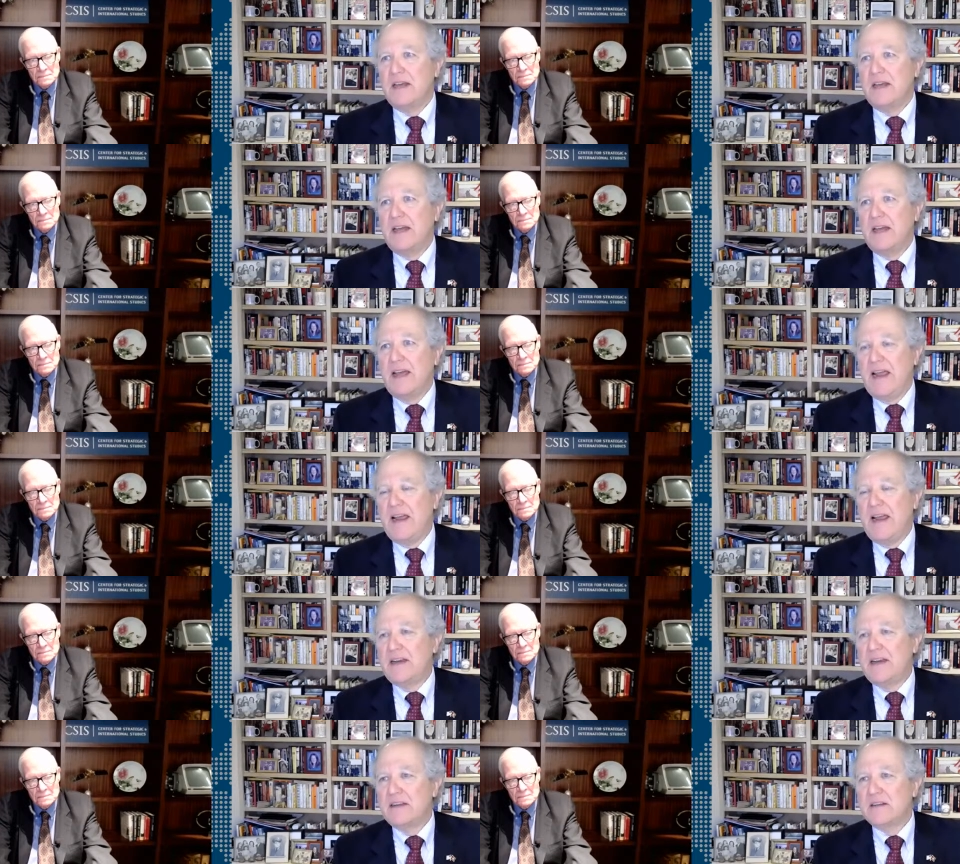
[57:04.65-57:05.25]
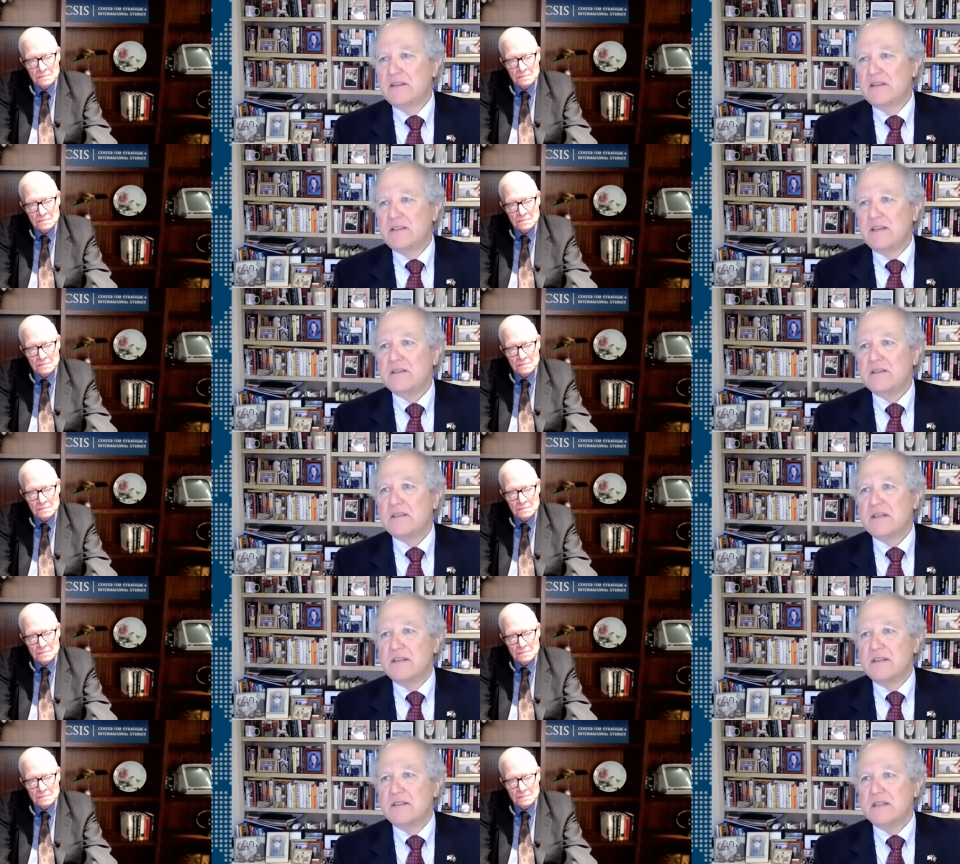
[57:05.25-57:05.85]
Speaker 1: aid and
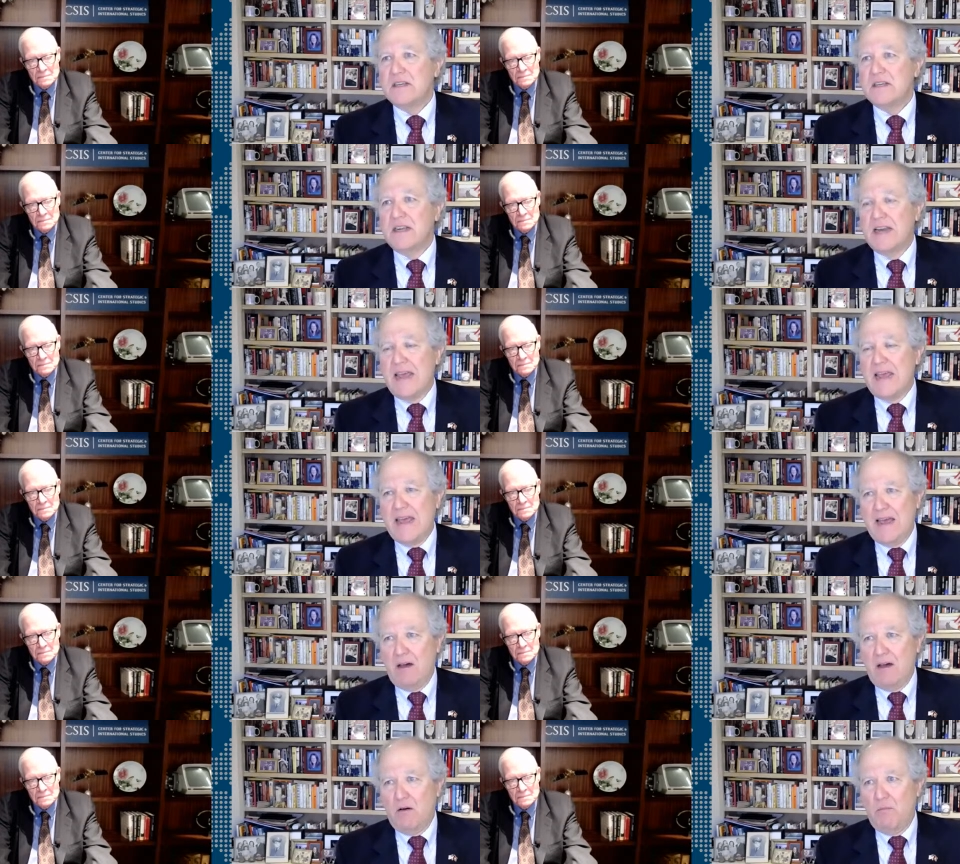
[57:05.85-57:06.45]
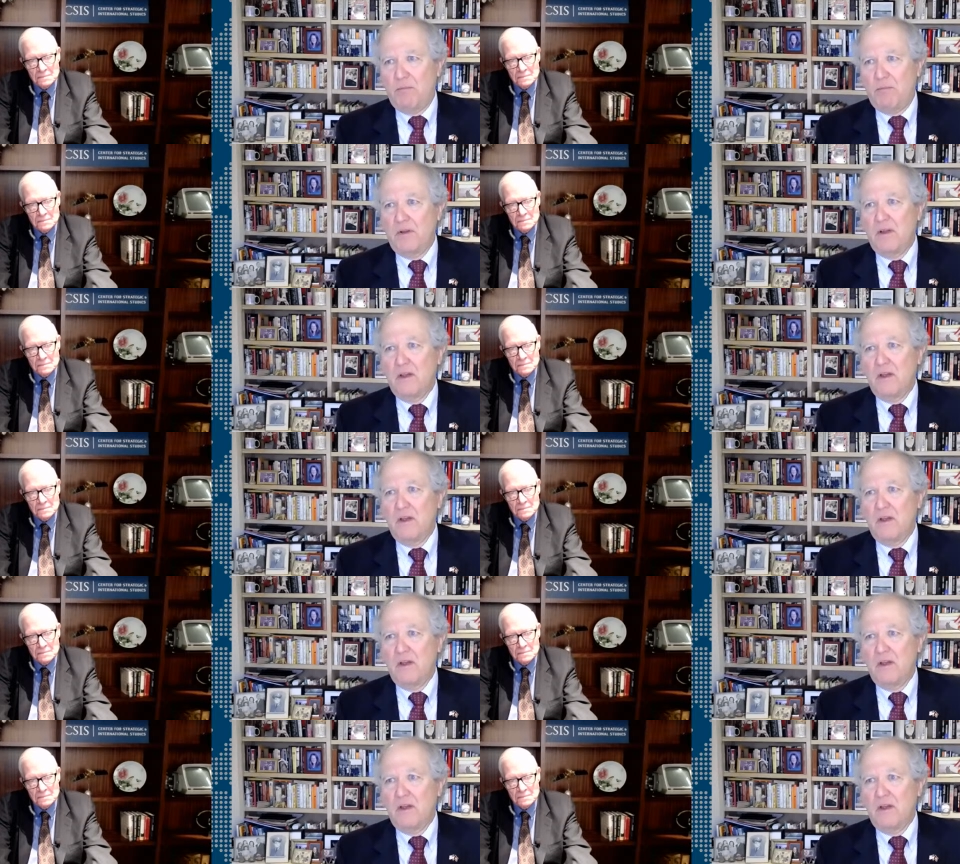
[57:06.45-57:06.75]
assistance can help,